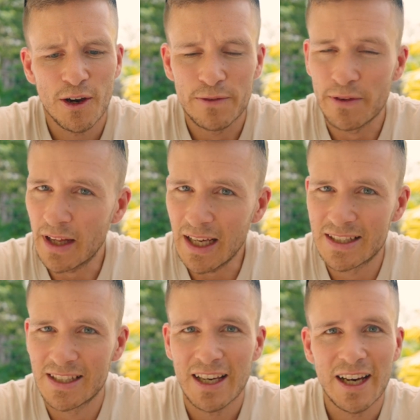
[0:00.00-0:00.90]
For
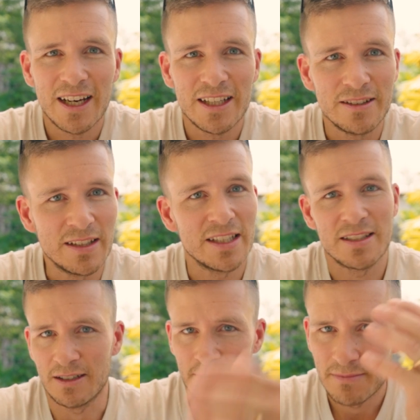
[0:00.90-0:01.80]
that, you need
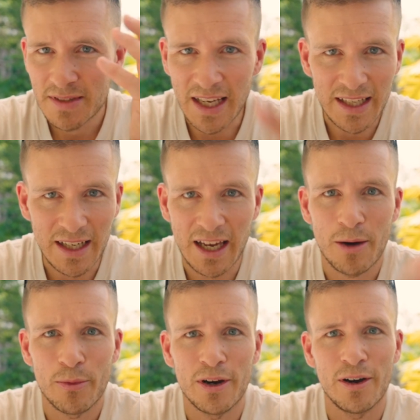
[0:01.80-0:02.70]
to take a
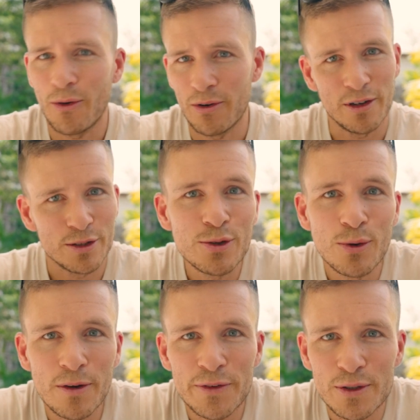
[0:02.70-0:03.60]
camera or a
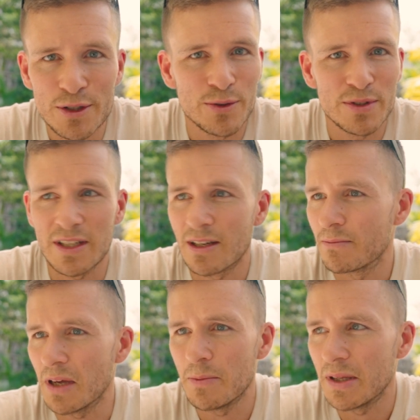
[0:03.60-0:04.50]
tool of your
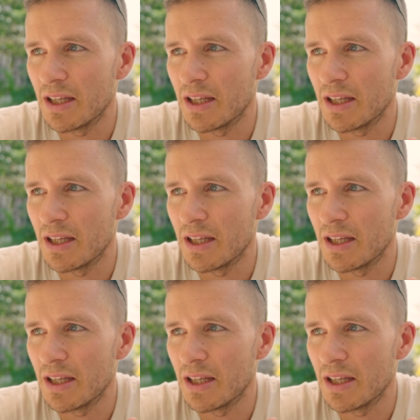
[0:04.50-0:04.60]
choosing. Maybe